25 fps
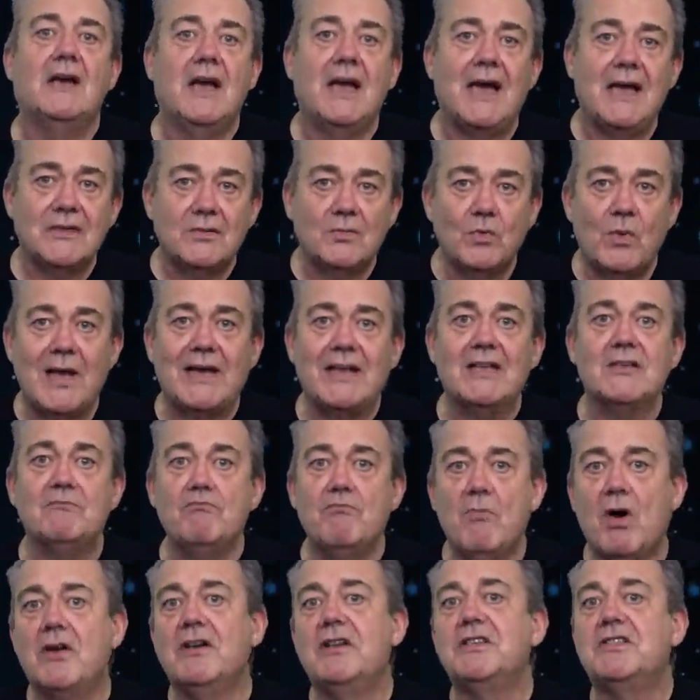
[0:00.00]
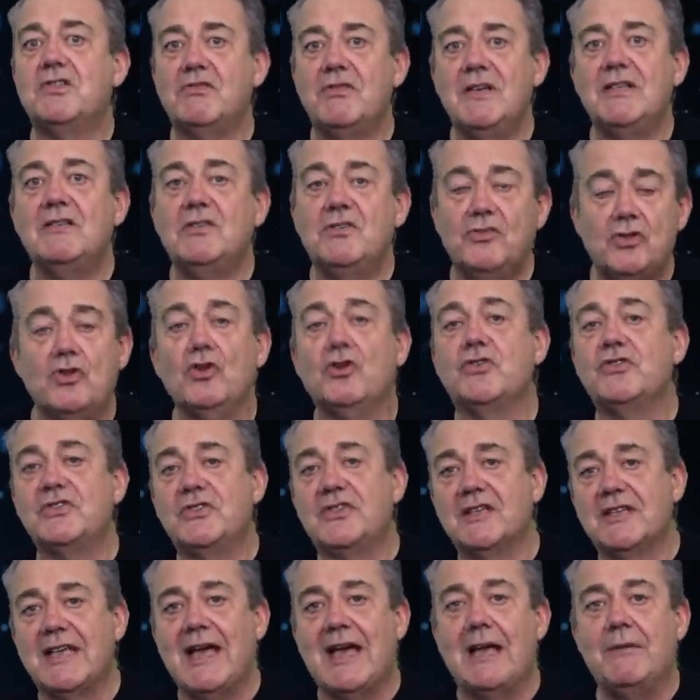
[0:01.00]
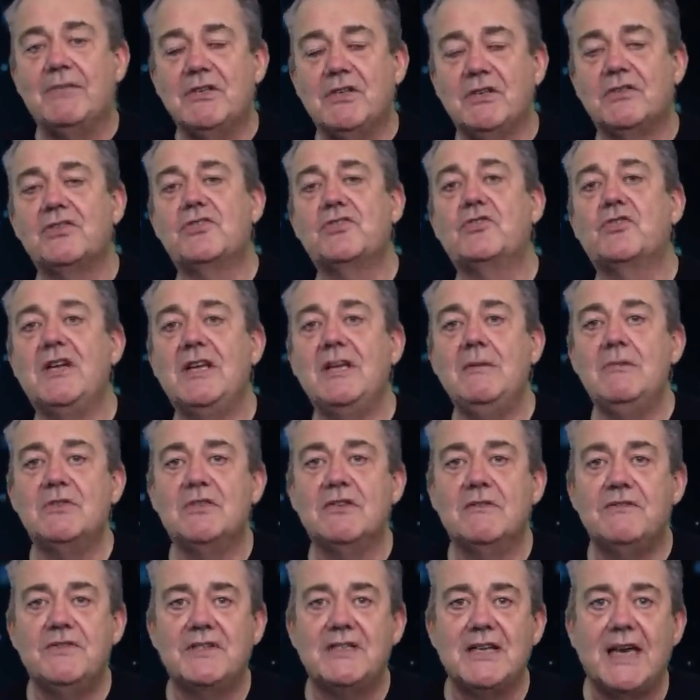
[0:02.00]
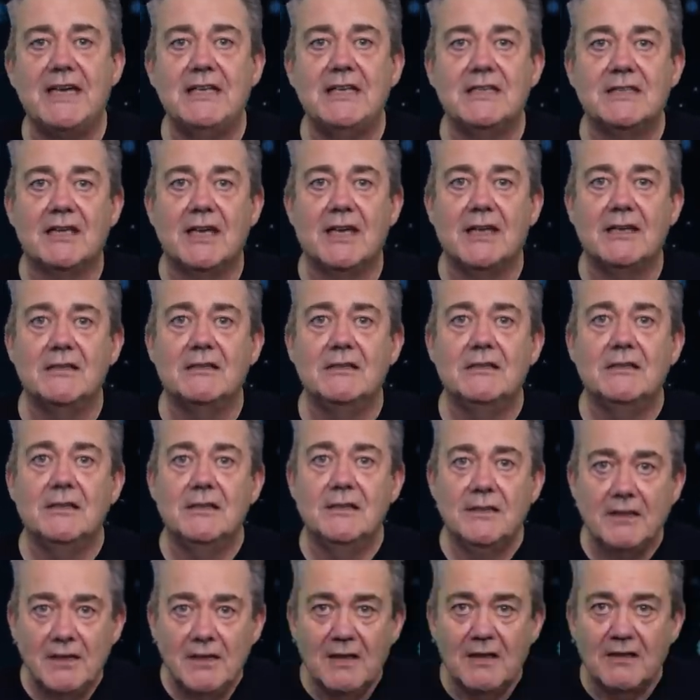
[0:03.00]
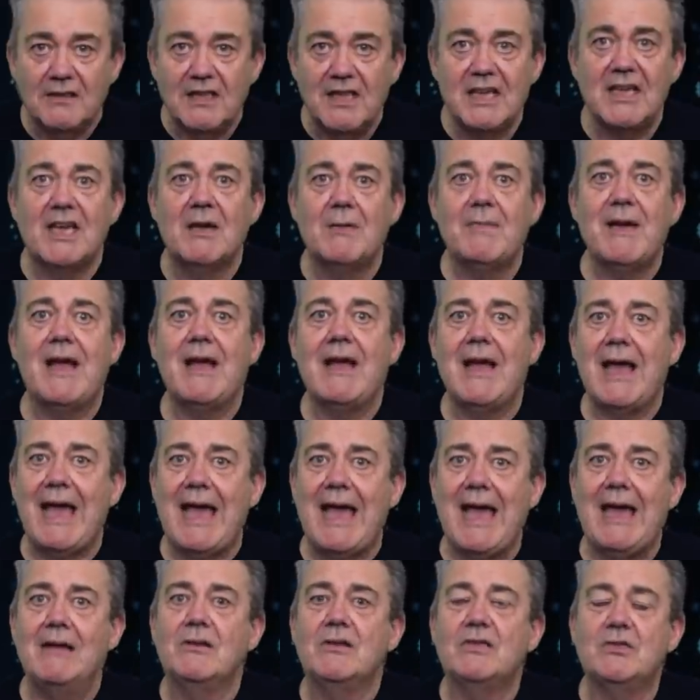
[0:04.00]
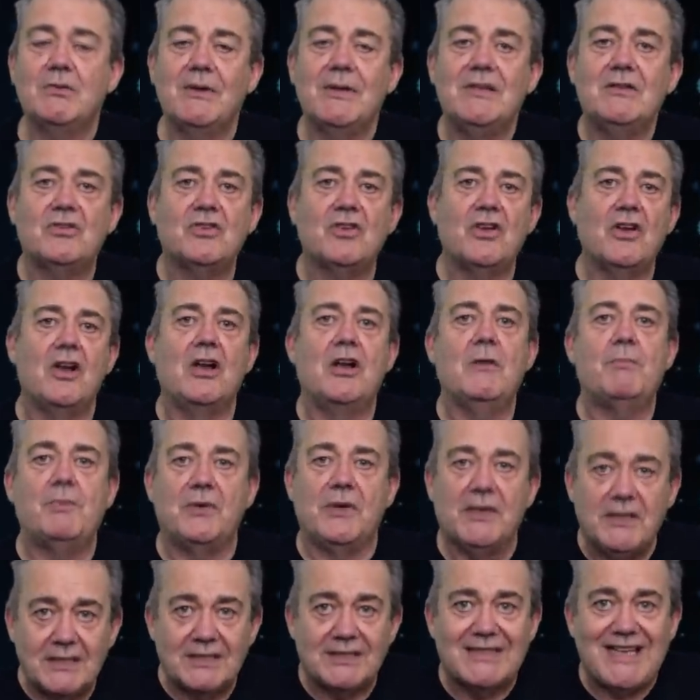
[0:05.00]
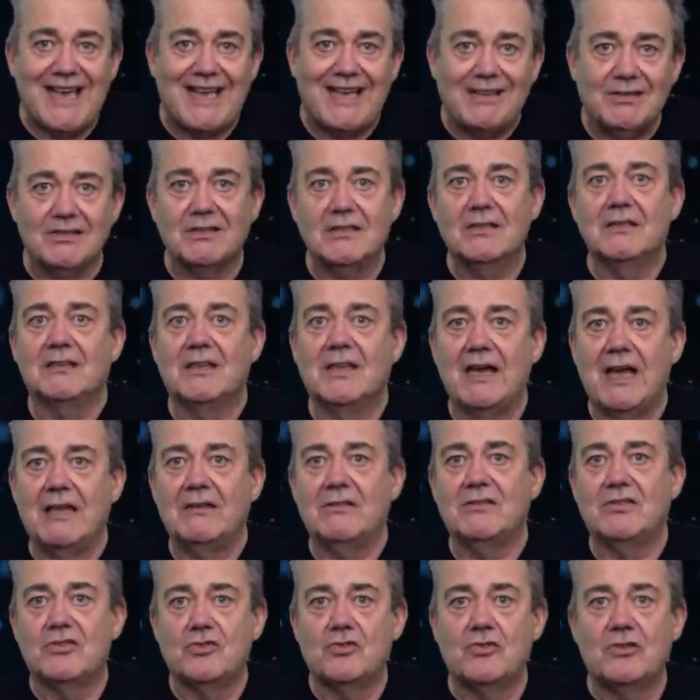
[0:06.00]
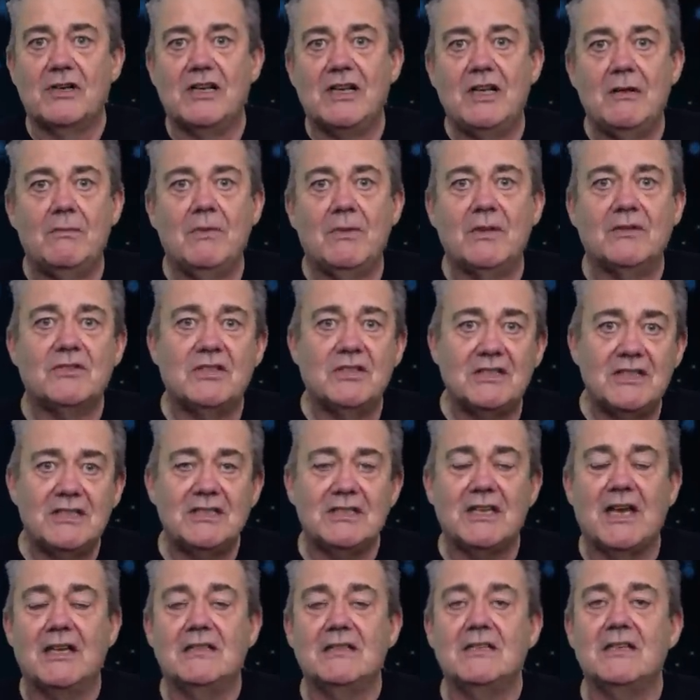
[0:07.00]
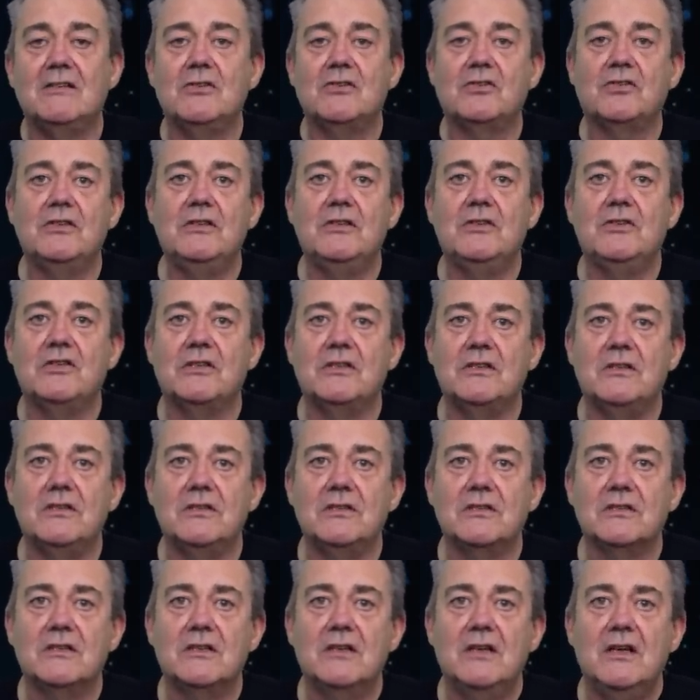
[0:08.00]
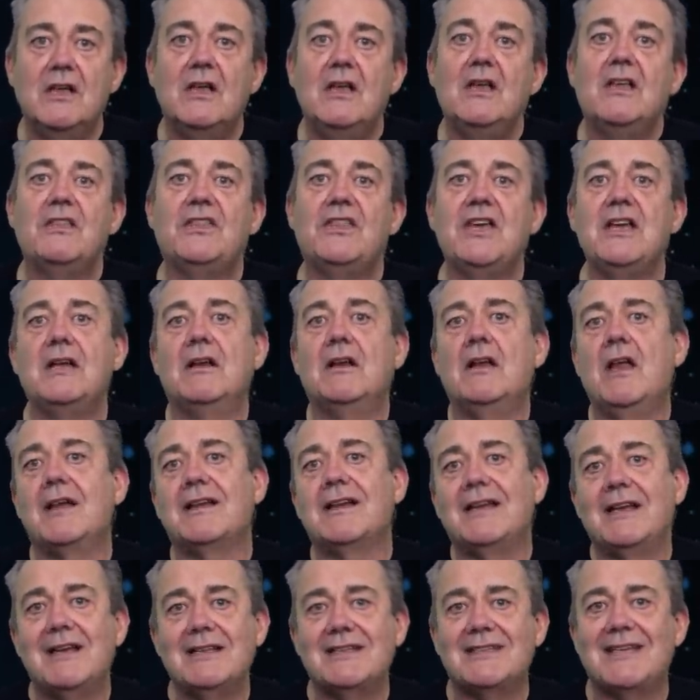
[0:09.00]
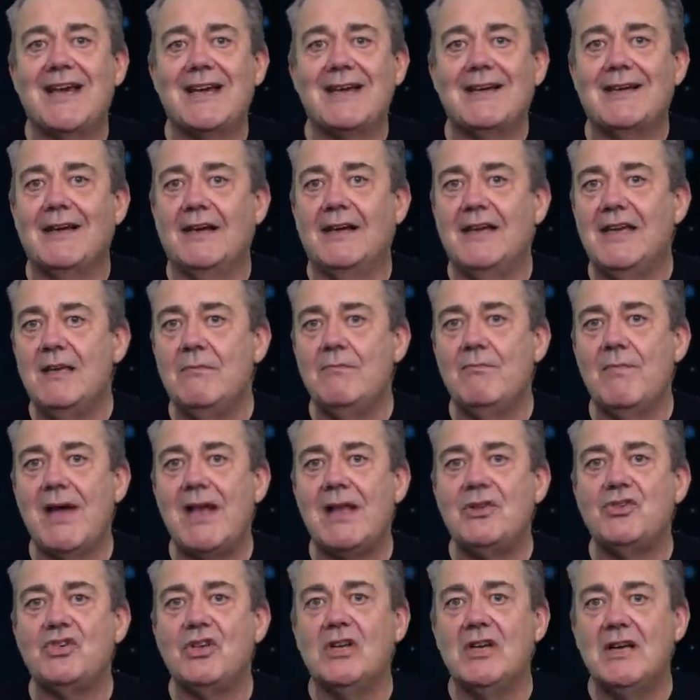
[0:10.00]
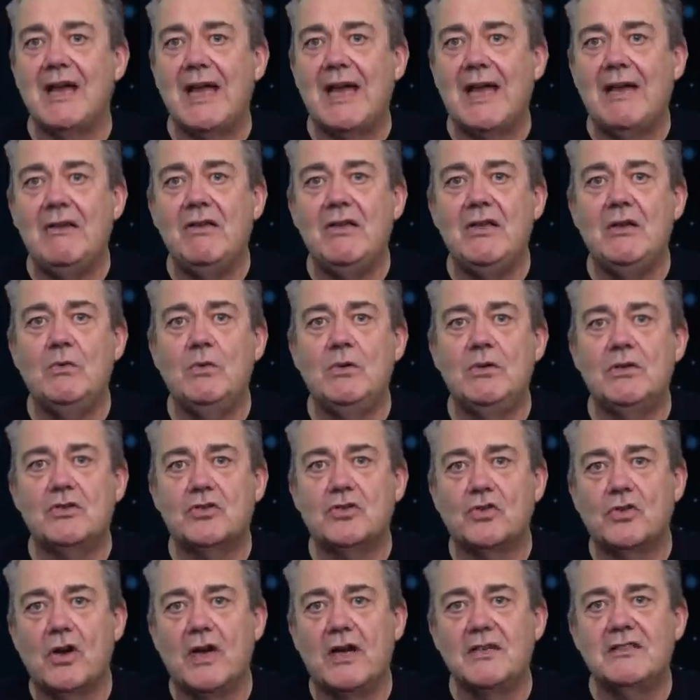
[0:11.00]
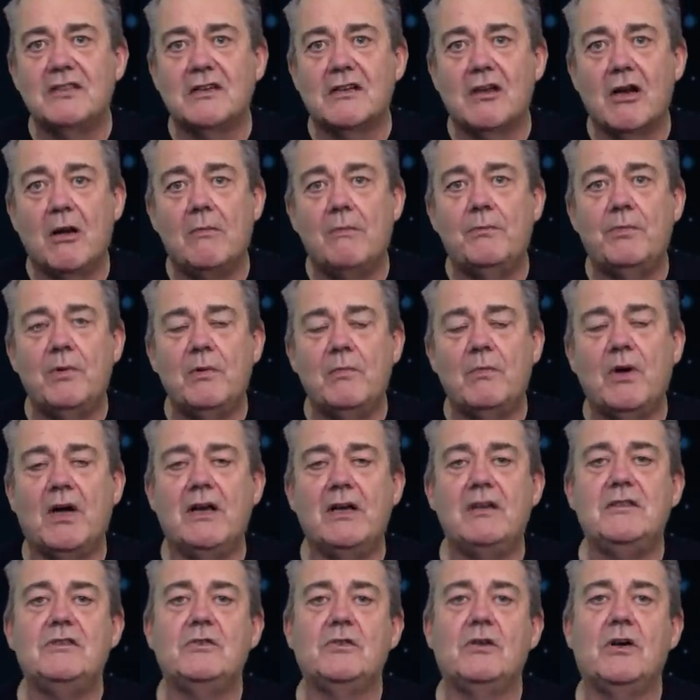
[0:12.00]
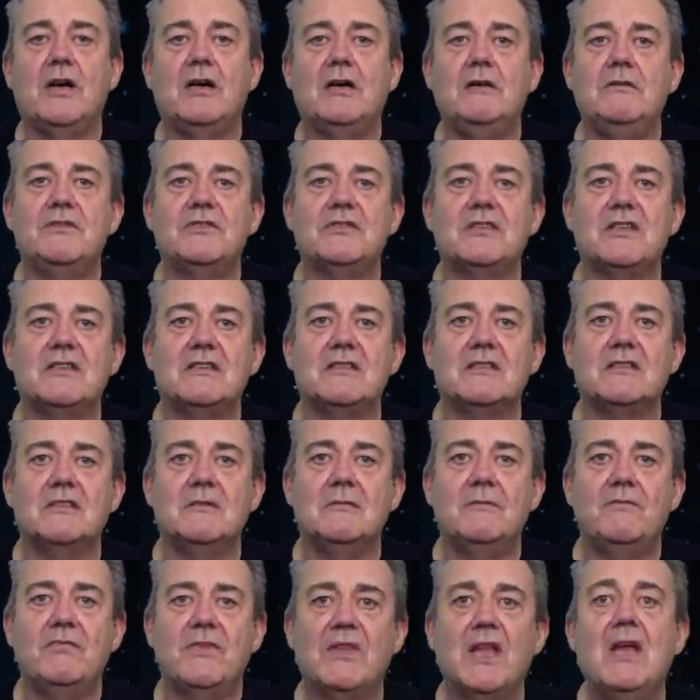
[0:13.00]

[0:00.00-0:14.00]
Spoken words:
As well as monitoring just to capture streams of data, think about how to interpret test that stream to detect intrusions. Think like an attacker. Imagine how you would try to compromise your own system.